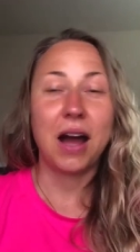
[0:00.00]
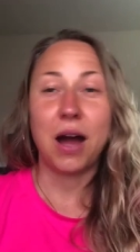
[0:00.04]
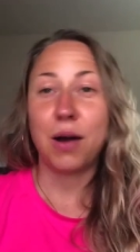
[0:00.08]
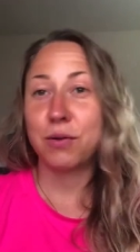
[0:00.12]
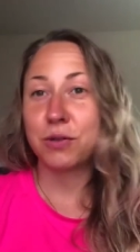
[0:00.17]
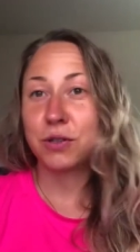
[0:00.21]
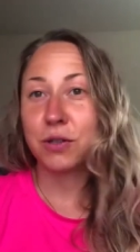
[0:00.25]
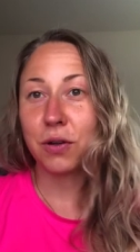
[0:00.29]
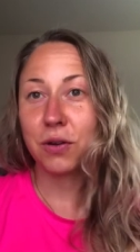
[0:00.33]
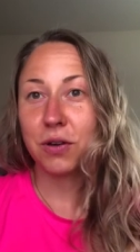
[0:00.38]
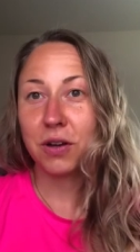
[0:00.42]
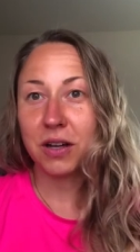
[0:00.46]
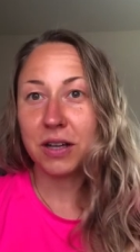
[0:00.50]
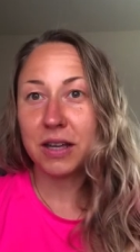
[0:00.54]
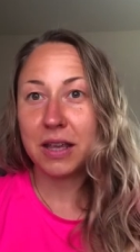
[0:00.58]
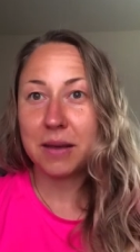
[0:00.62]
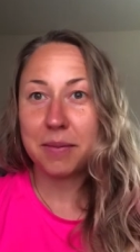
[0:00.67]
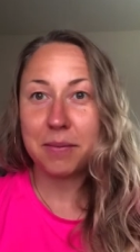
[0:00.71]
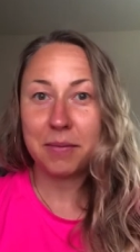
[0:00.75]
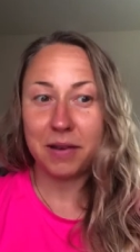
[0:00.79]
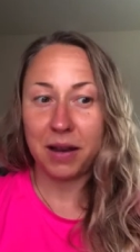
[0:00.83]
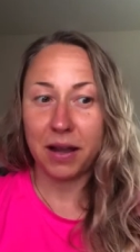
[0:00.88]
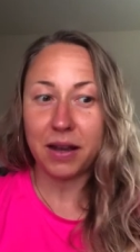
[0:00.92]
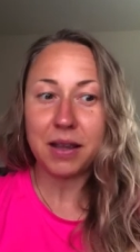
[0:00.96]
I was so
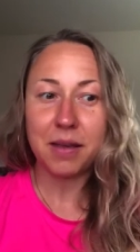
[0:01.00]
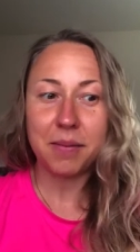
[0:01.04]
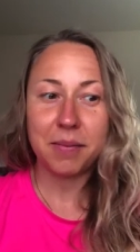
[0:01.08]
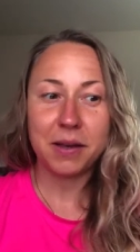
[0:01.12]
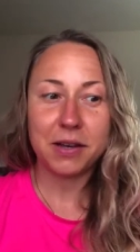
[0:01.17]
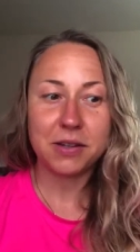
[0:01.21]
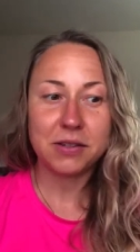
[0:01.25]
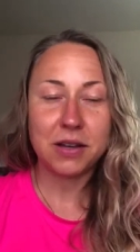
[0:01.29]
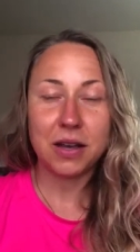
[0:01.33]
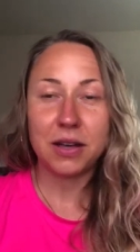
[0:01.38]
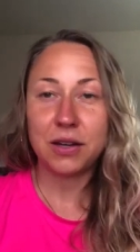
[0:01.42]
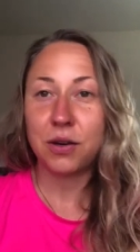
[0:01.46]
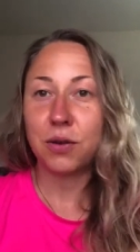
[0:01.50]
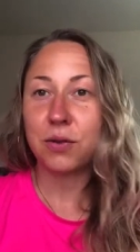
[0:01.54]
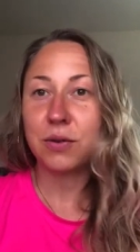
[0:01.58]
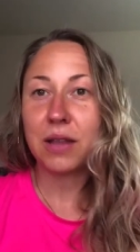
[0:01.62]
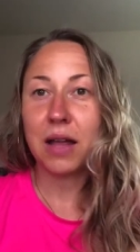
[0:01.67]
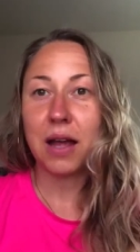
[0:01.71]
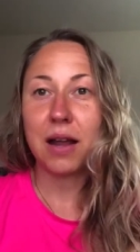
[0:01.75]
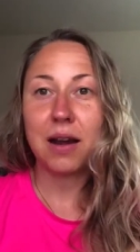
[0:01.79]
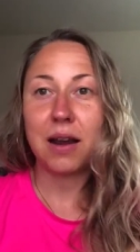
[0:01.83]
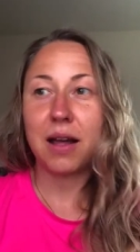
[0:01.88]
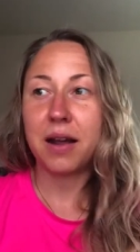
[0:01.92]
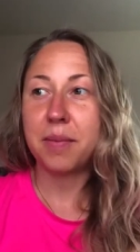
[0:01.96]
lucky, lucky because I know
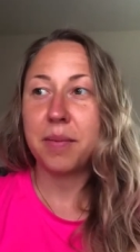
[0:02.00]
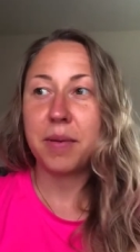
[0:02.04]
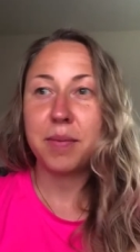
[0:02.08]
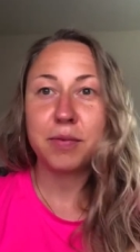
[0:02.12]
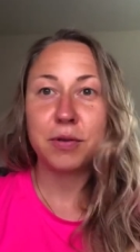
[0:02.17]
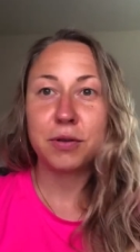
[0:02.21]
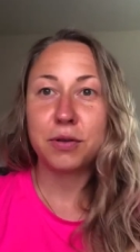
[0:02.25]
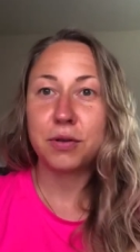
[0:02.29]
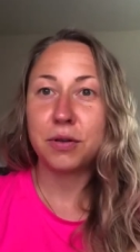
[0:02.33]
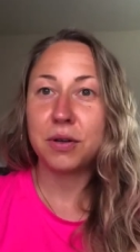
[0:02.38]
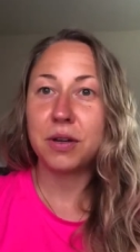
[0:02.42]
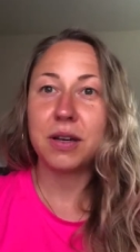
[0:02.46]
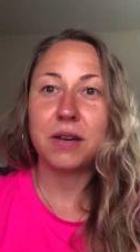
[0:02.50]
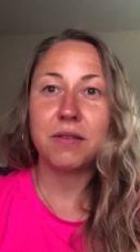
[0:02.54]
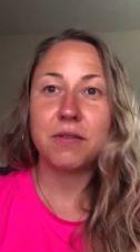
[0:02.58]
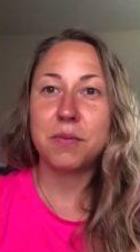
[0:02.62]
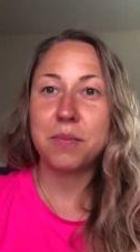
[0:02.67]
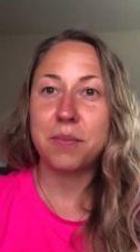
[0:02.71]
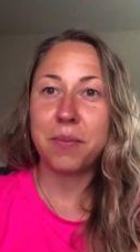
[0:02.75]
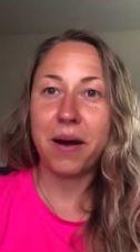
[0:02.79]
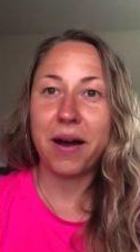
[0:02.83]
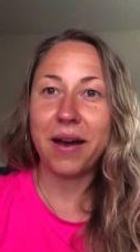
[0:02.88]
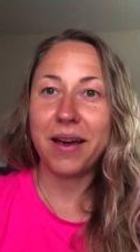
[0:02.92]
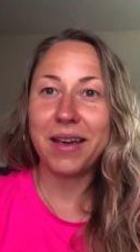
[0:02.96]
that a lot of people couldn't even
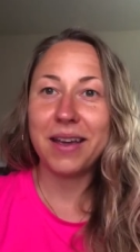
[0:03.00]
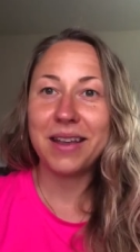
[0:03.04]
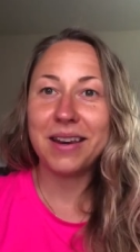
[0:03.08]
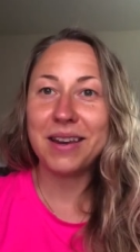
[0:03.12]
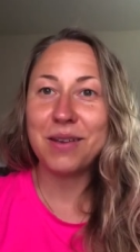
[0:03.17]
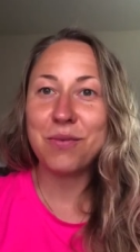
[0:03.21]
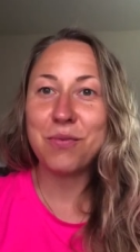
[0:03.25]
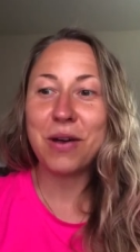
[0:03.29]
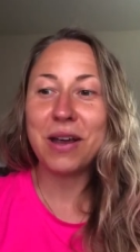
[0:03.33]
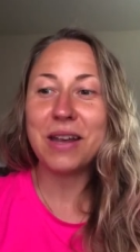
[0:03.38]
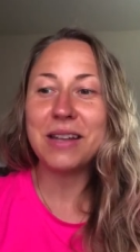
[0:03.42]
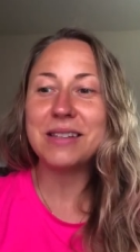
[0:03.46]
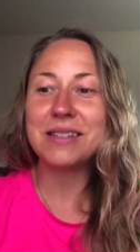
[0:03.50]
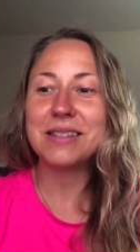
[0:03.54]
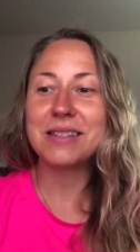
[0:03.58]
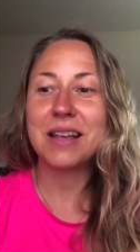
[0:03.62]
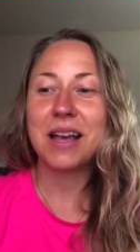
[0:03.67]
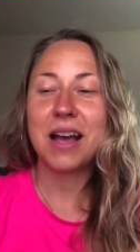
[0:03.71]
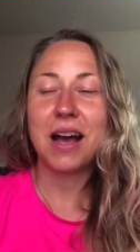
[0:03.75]
buy any weights.